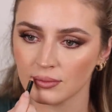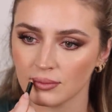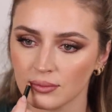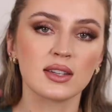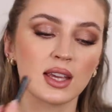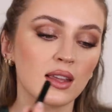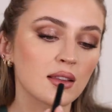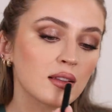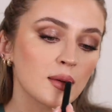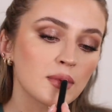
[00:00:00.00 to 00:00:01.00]
and then taking
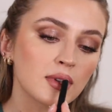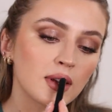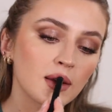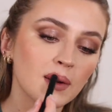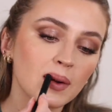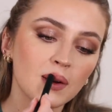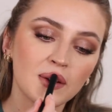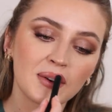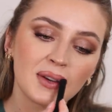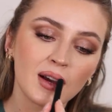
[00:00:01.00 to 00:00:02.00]
the lipstick
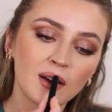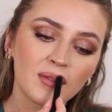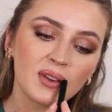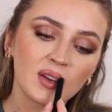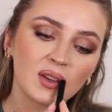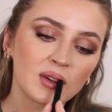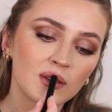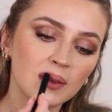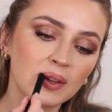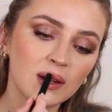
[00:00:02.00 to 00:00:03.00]
on top, just a
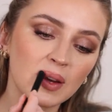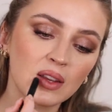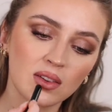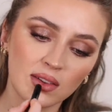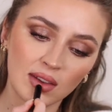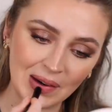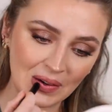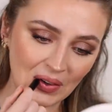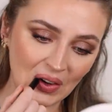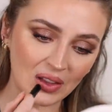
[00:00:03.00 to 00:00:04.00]
really nice
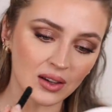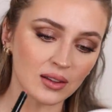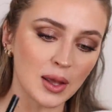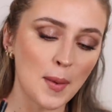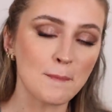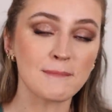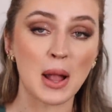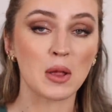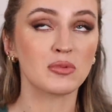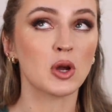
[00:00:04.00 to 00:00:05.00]
neutral little lip.
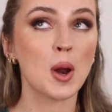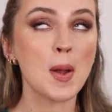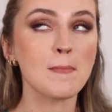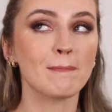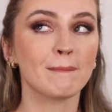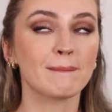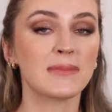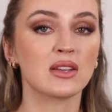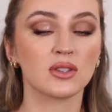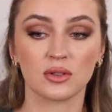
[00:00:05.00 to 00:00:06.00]
My lips are
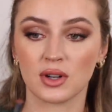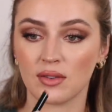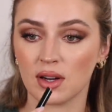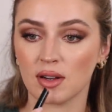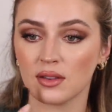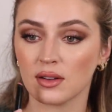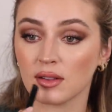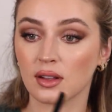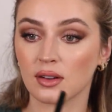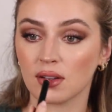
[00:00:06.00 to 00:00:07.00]
so dry right now. They're
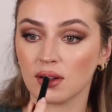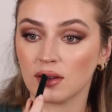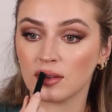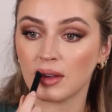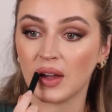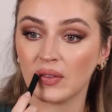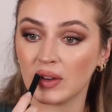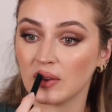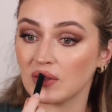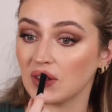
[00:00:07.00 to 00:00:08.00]
literally
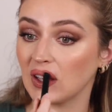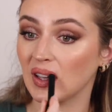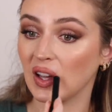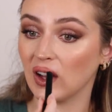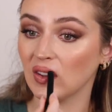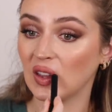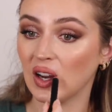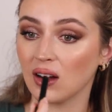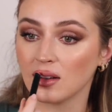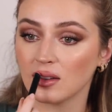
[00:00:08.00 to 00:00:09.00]
scabbing and flaking off. They are